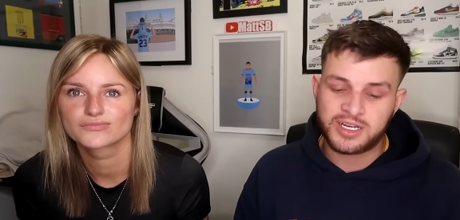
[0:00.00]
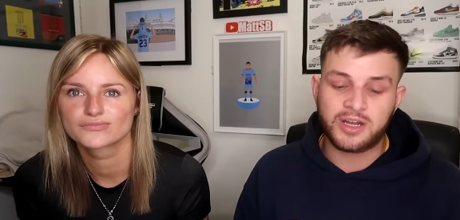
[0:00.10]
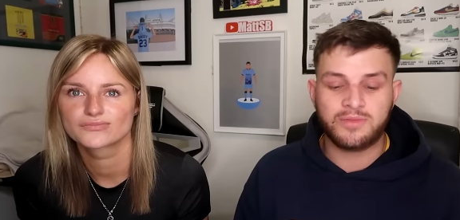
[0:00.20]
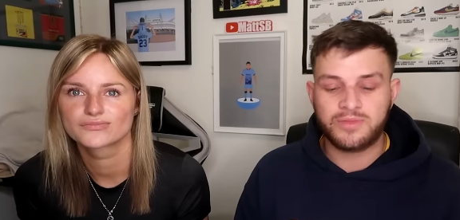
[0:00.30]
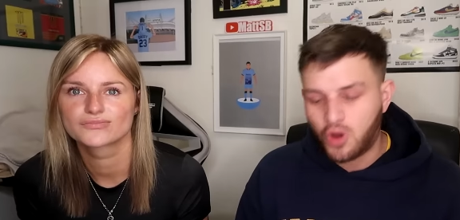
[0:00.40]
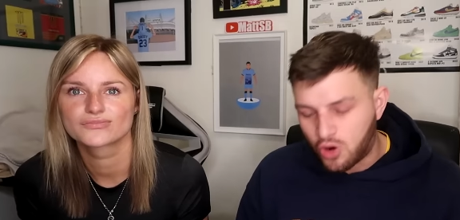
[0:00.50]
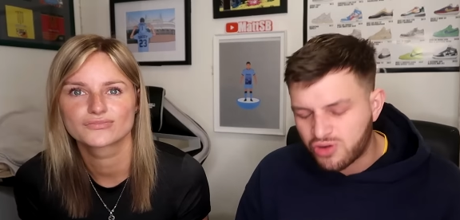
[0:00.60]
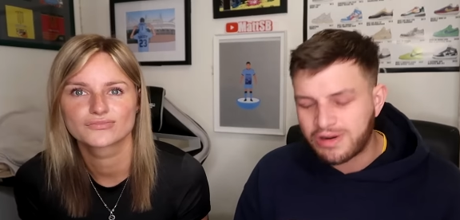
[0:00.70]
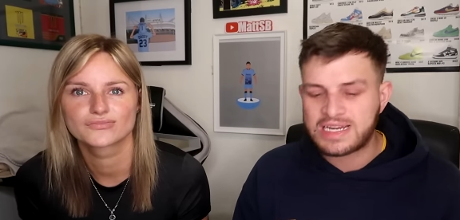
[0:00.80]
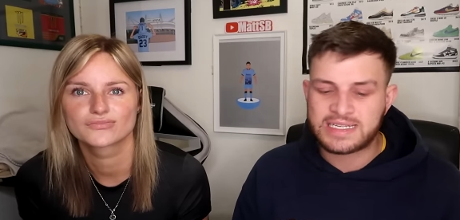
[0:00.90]
Speaker 1: you know, not a
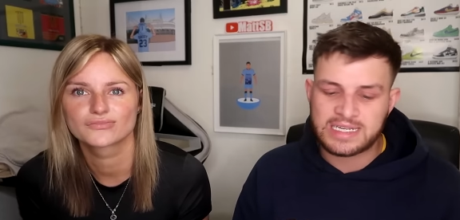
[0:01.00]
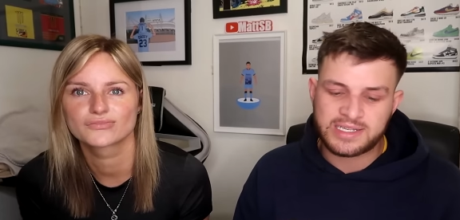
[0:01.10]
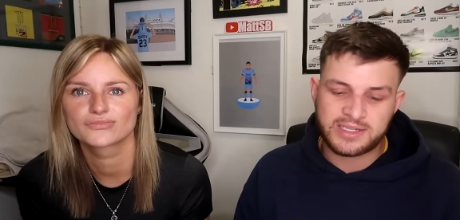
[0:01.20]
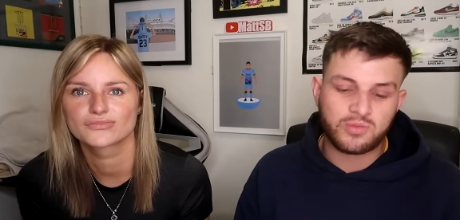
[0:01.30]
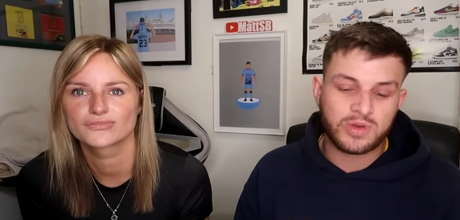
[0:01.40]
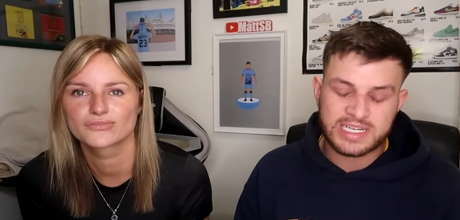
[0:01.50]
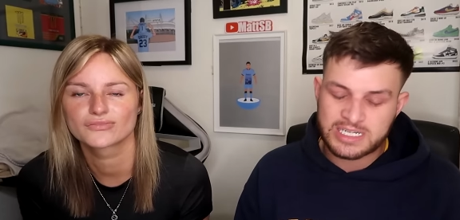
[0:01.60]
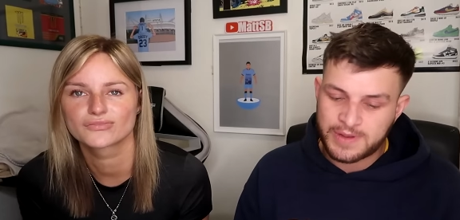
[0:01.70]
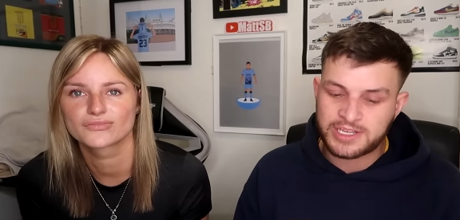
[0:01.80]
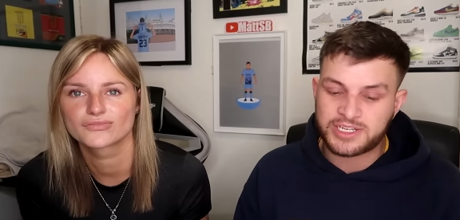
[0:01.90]
great season. We
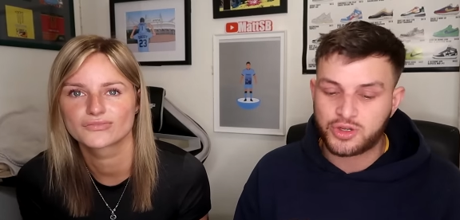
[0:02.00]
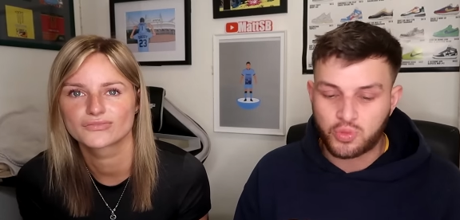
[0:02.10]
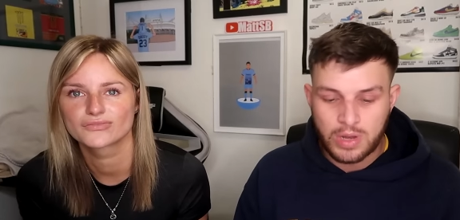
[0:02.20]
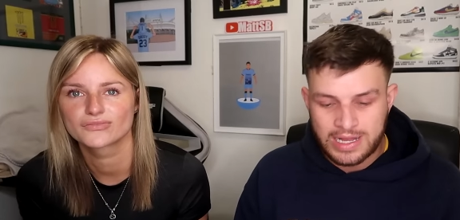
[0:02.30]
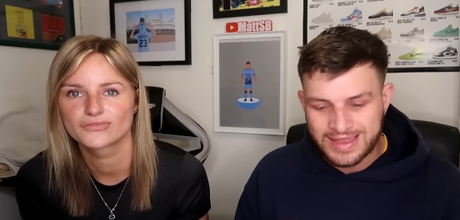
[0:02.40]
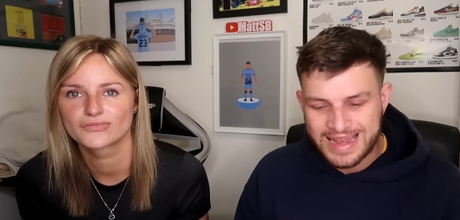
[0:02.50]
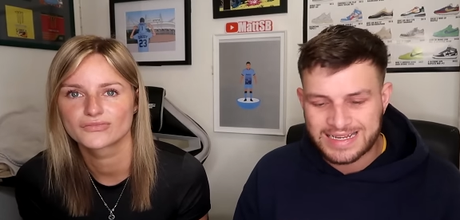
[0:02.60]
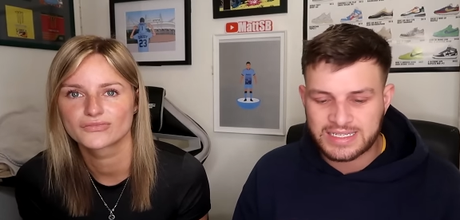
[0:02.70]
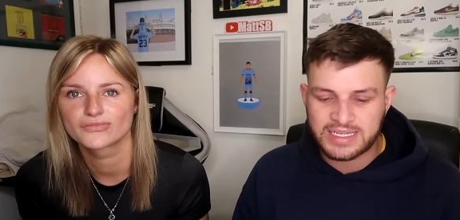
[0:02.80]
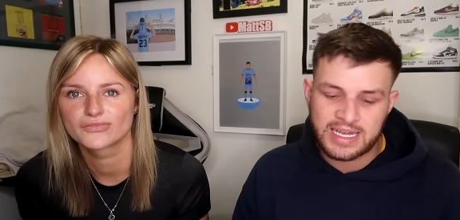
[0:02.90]
expect you to do well
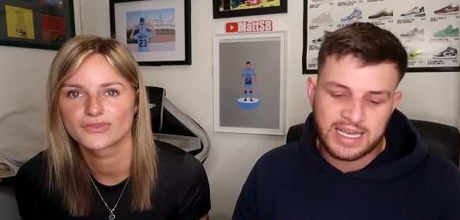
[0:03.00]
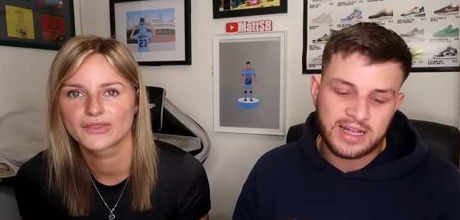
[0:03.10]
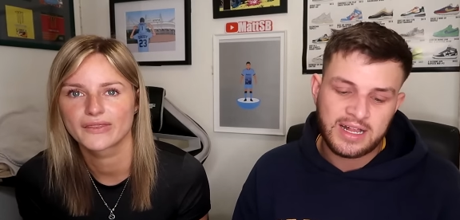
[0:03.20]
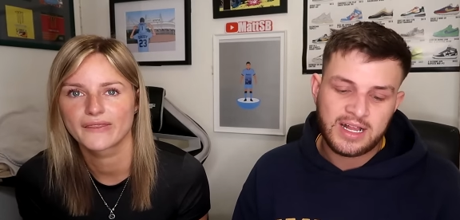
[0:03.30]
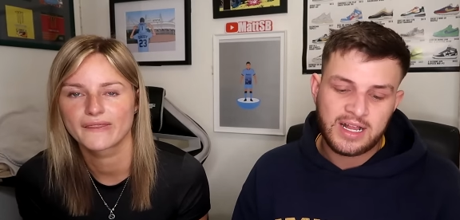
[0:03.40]
next year.